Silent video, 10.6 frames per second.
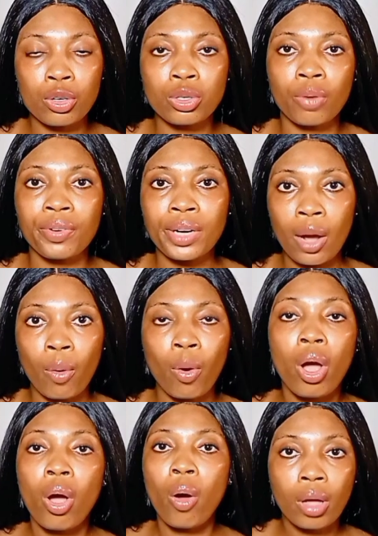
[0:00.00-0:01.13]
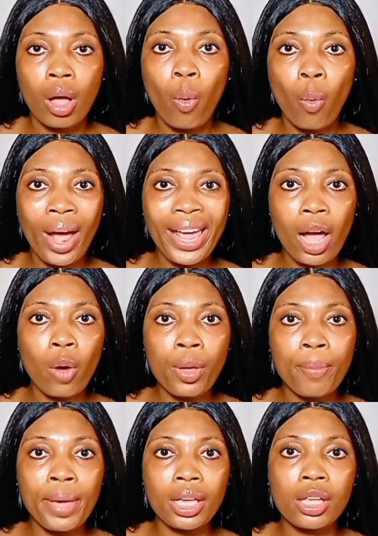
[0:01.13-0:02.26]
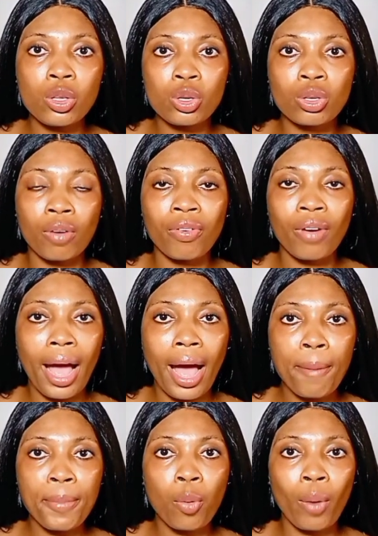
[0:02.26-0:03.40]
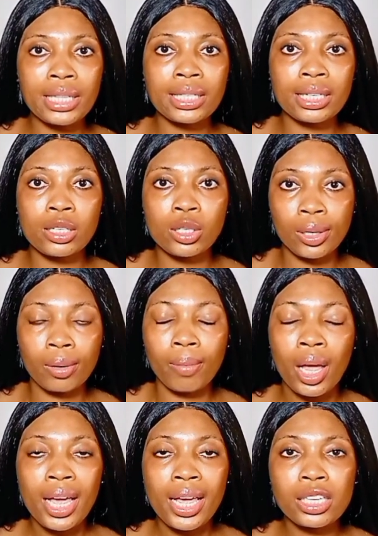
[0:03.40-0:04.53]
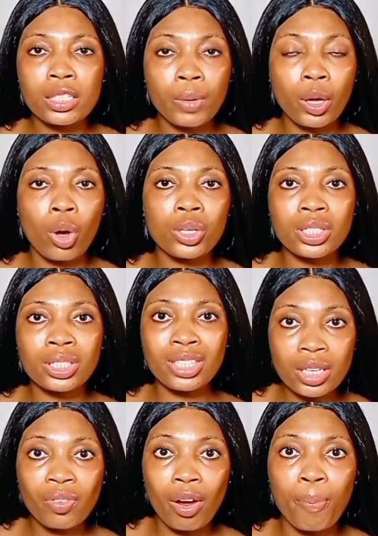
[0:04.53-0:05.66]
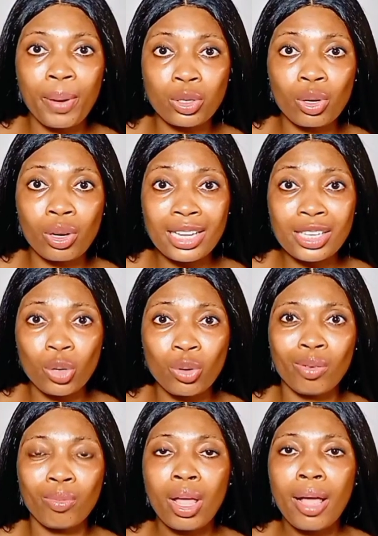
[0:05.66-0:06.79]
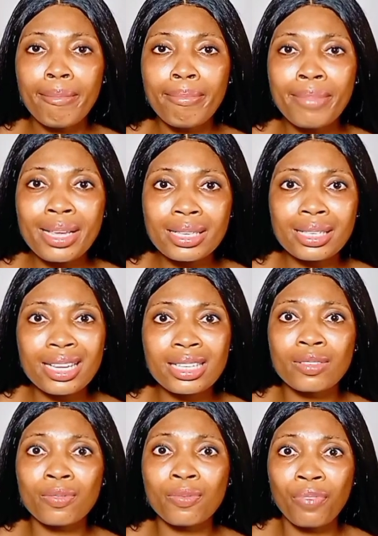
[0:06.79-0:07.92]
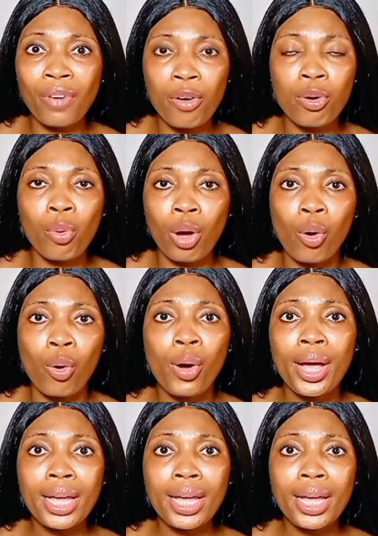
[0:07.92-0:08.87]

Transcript: use of. Now, why are we making use of Army Whitening Serum? Is because this very particular serum mixes very well